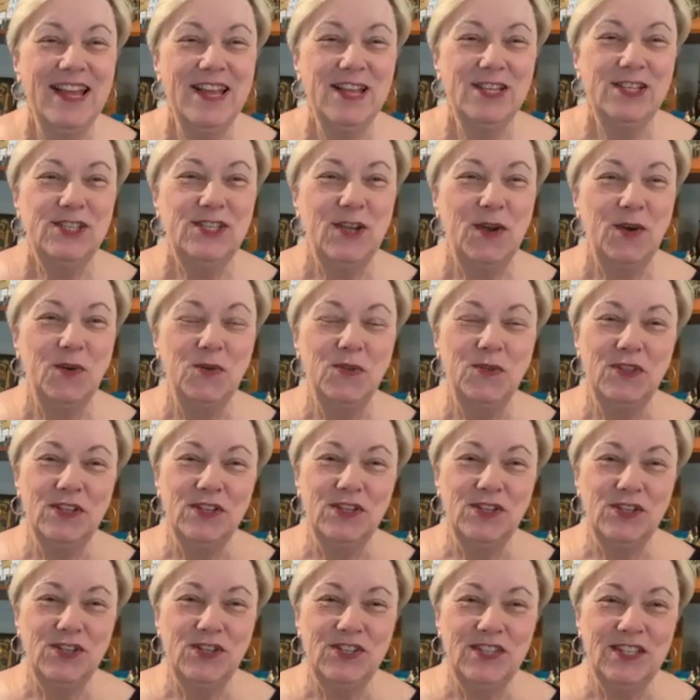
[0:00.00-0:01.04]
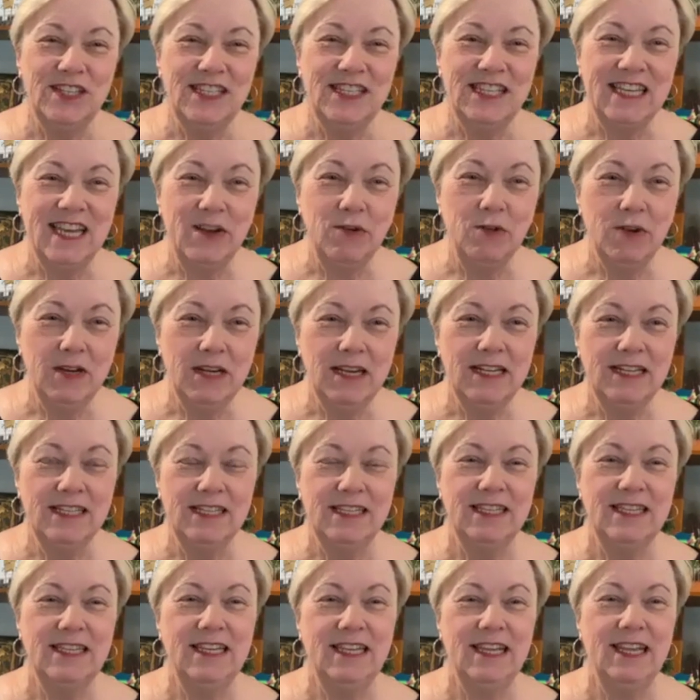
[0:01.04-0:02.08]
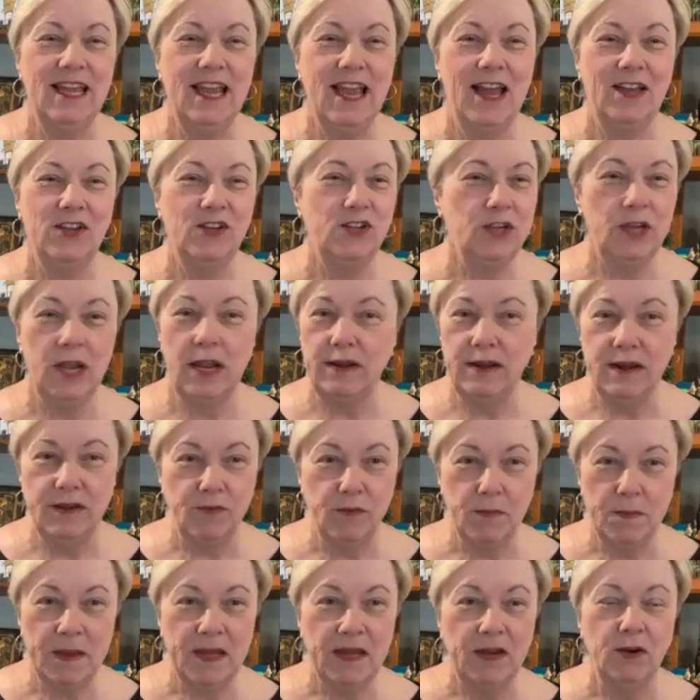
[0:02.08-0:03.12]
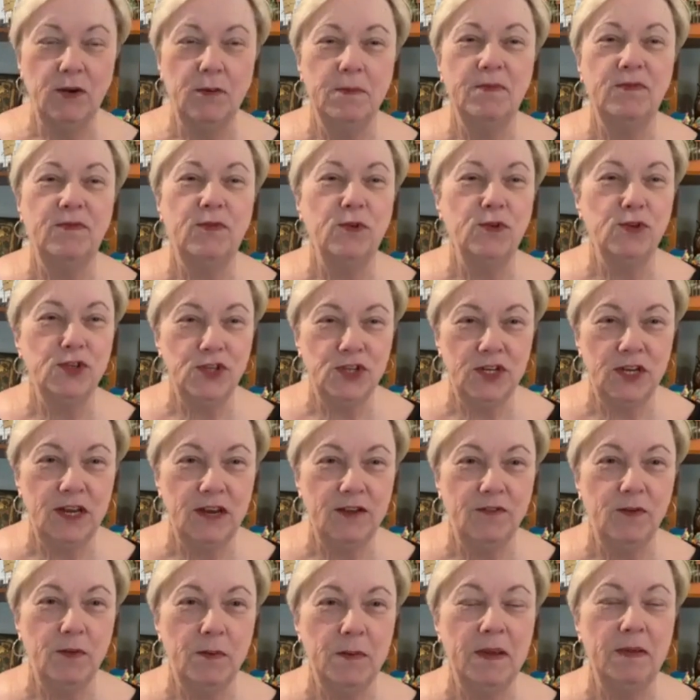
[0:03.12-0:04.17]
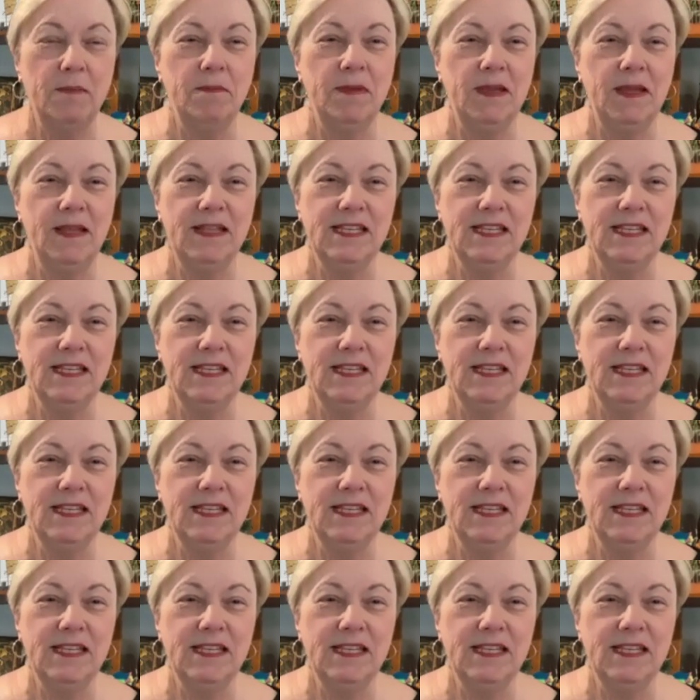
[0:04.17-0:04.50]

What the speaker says: So the synchronicity, I'd never met her before, she'd never met me.